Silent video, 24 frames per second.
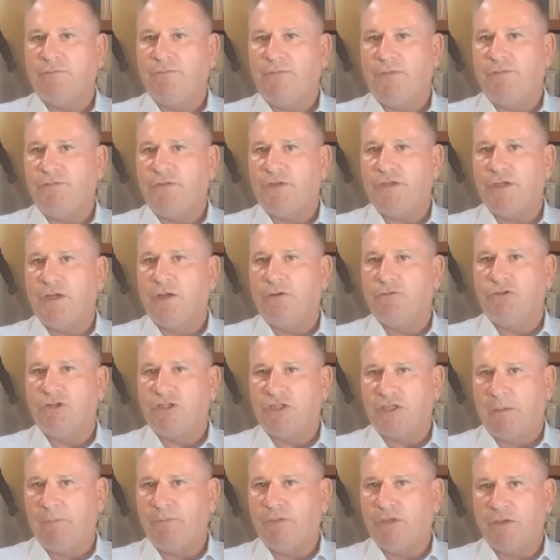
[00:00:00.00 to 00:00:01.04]
fifteen hundred,
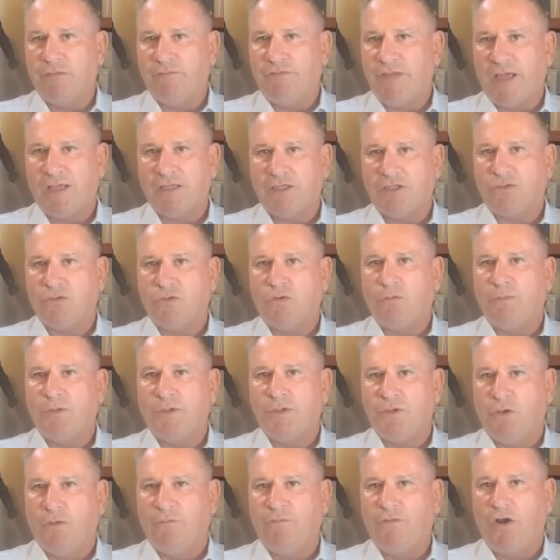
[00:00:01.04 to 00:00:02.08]
something of that sort, but
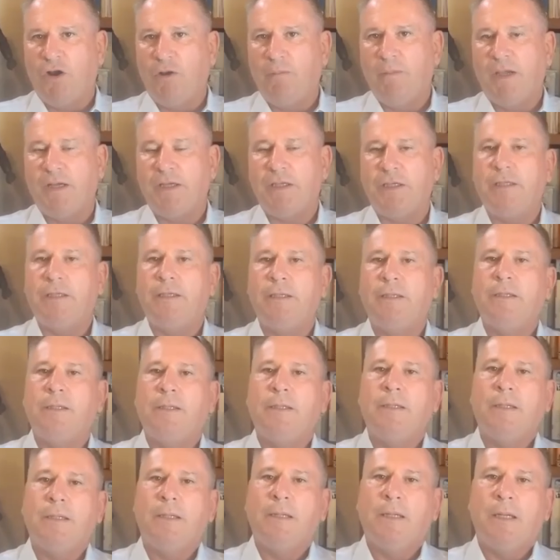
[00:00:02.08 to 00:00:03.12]
not very many.
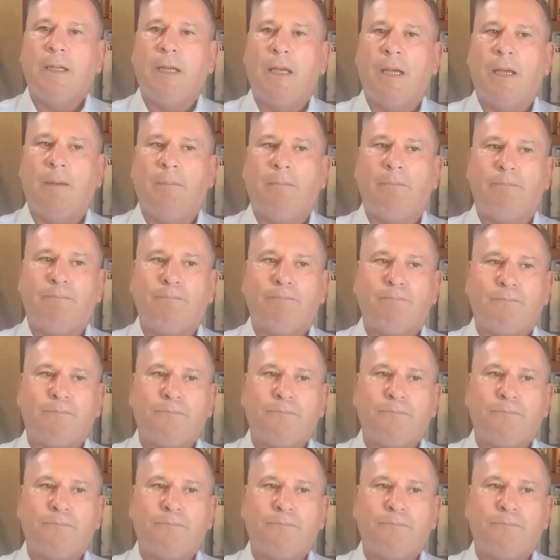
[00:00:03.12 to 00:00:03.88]
Mm. Um,